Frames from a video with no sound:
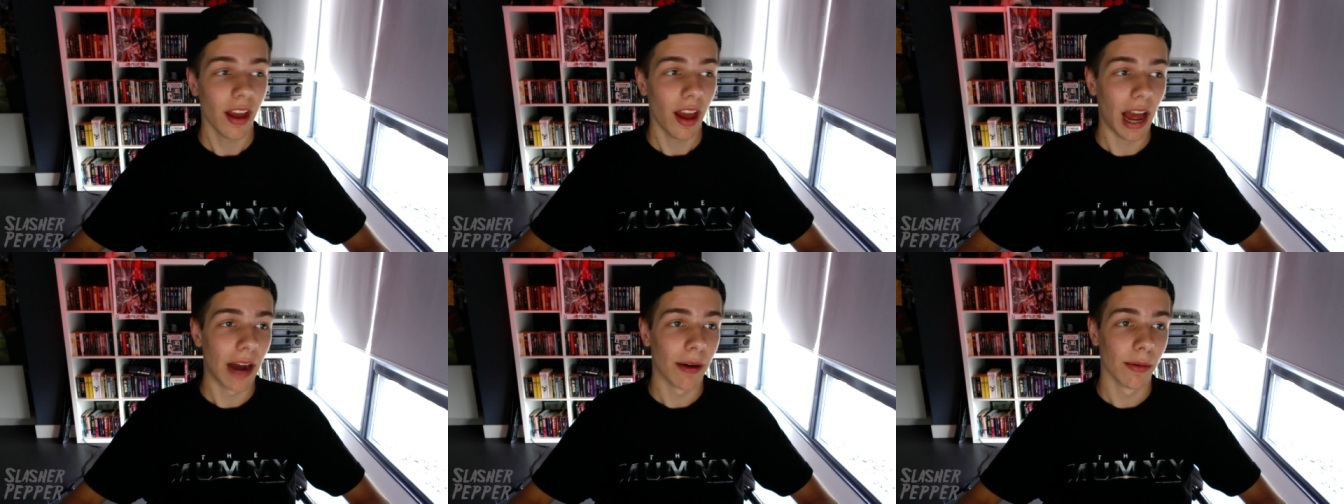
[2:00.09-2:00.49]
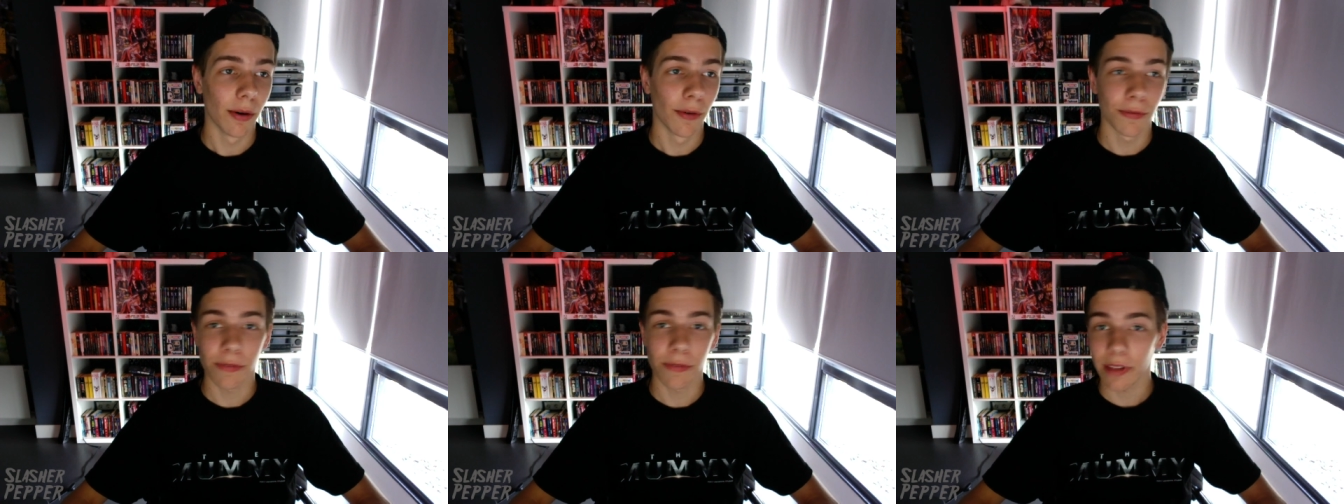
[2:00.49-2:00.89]
I will
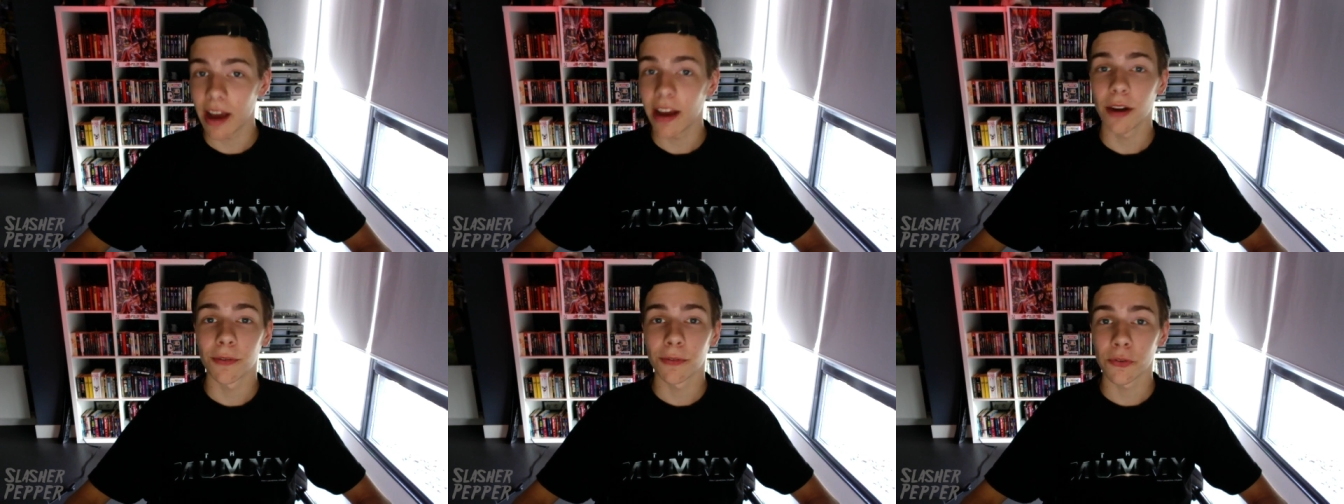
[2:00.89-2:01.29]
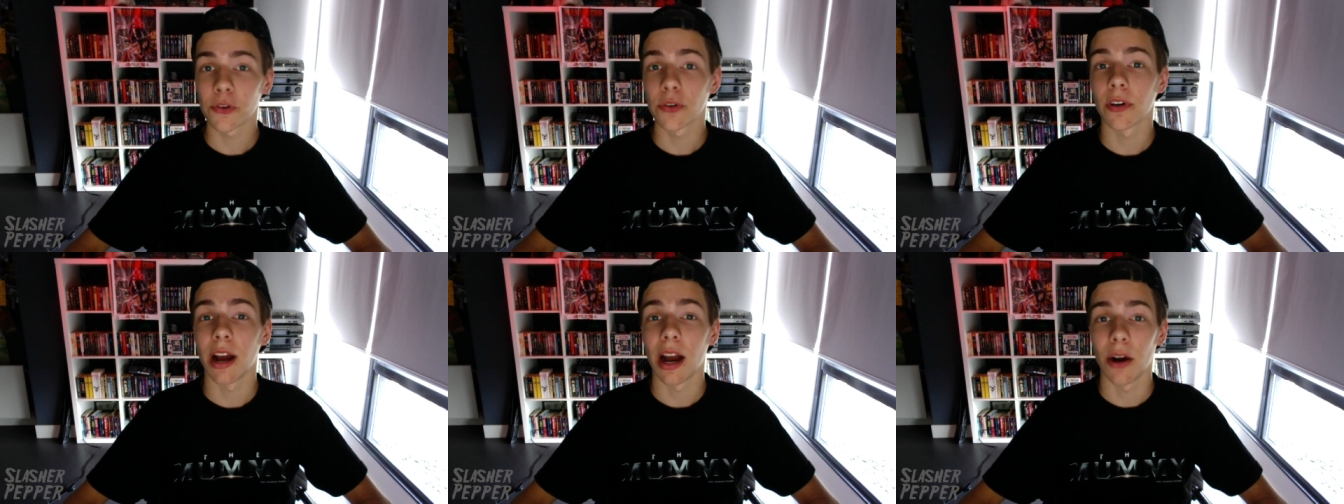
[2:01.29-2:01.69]
fly over to
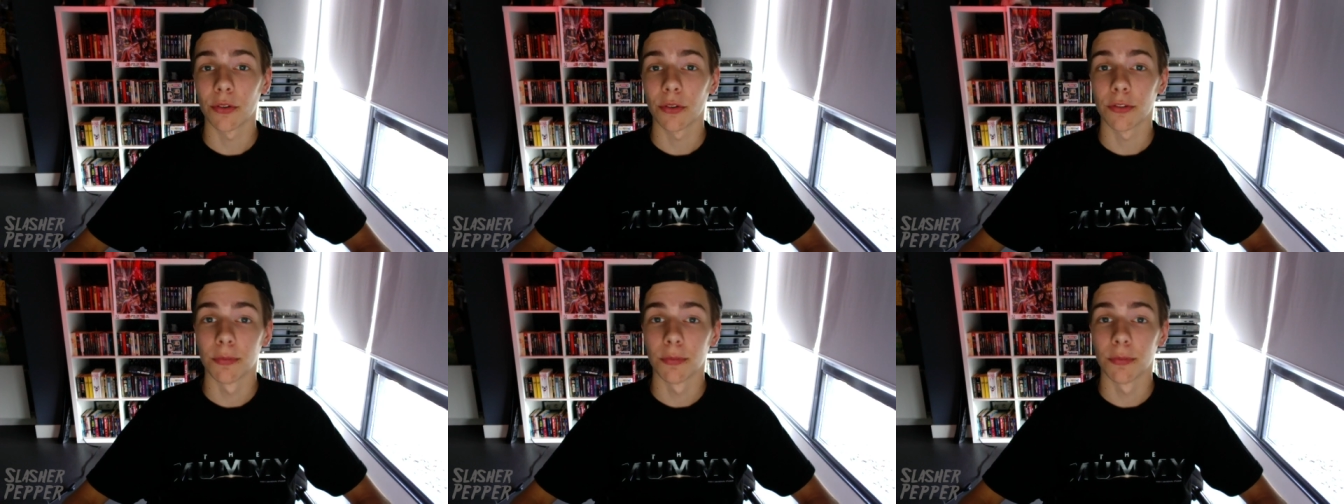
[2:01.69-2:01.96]
your house